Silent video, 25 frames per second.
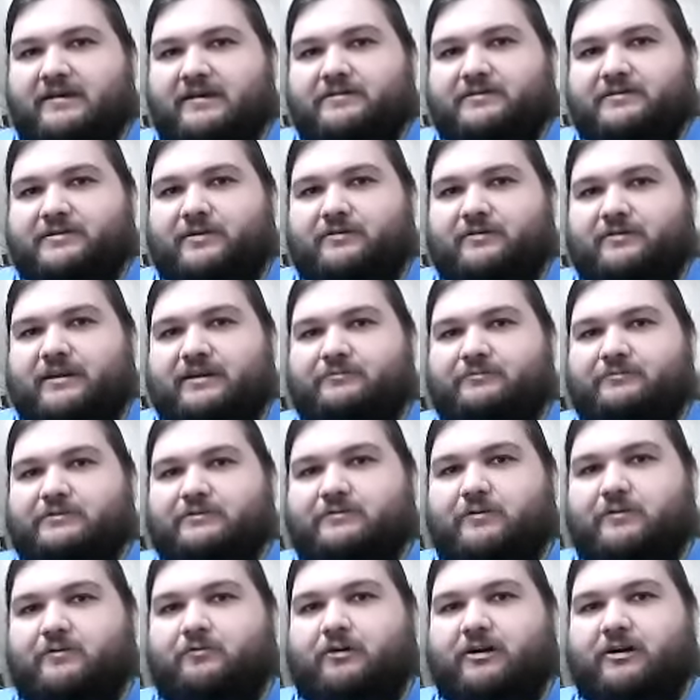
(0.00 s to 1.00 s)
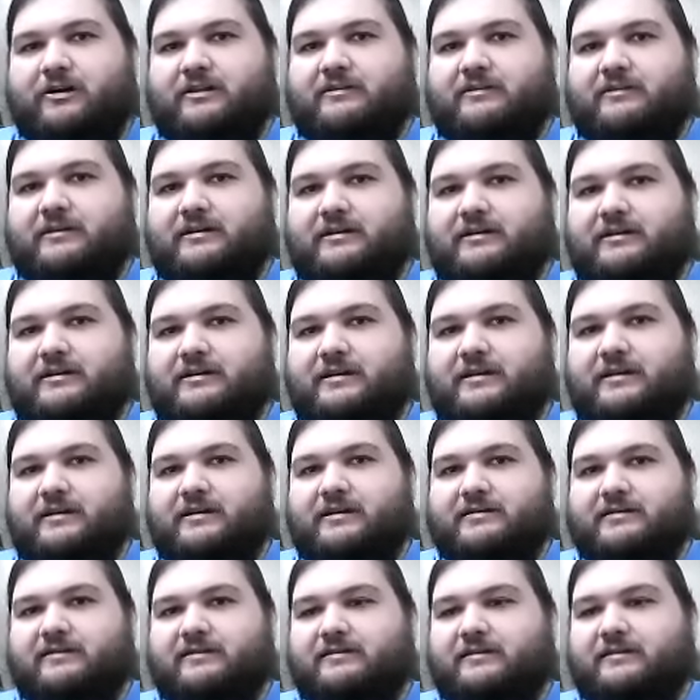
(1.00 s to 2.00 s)
So he was one of the
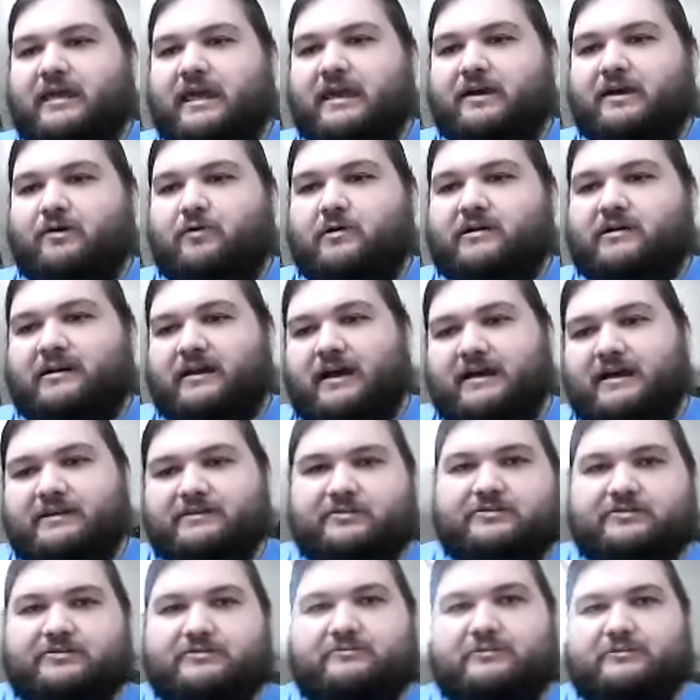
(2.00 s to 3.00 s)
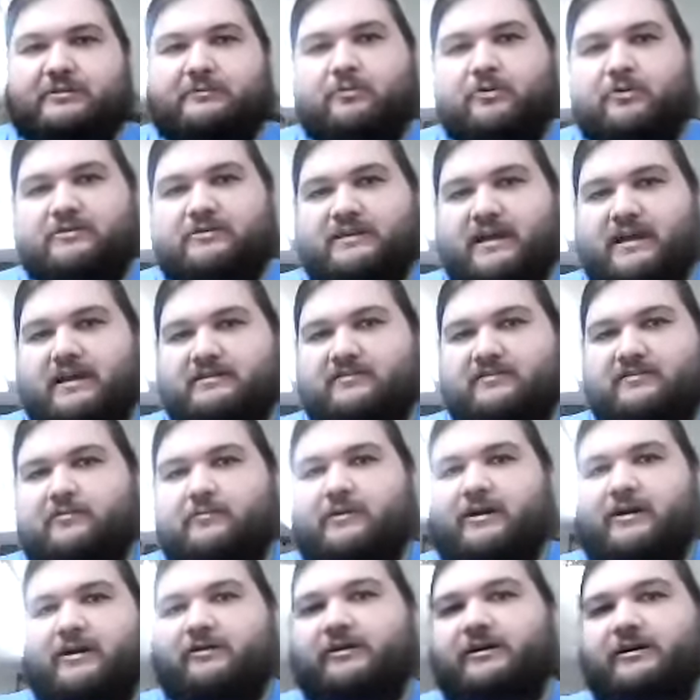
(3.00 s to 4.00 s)
key organizers with the Boy Scouts of
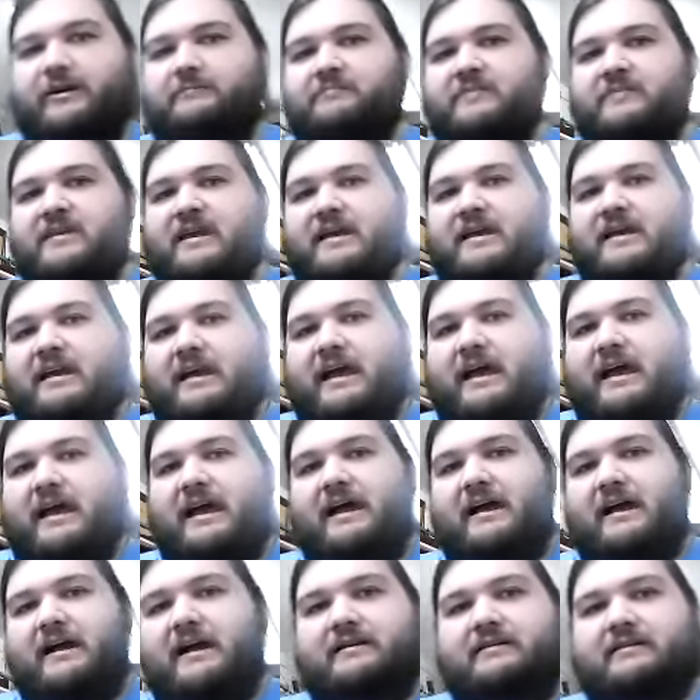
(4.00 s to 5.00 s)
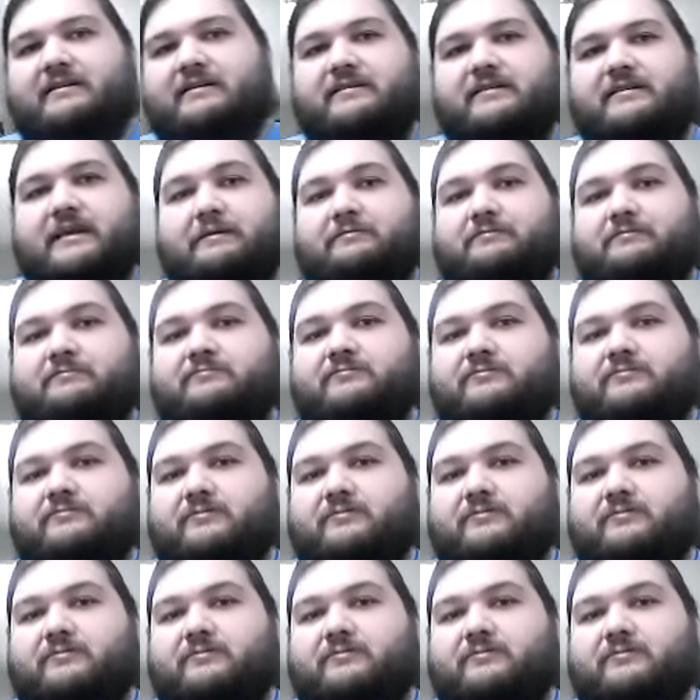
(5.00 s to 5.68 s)
America, and he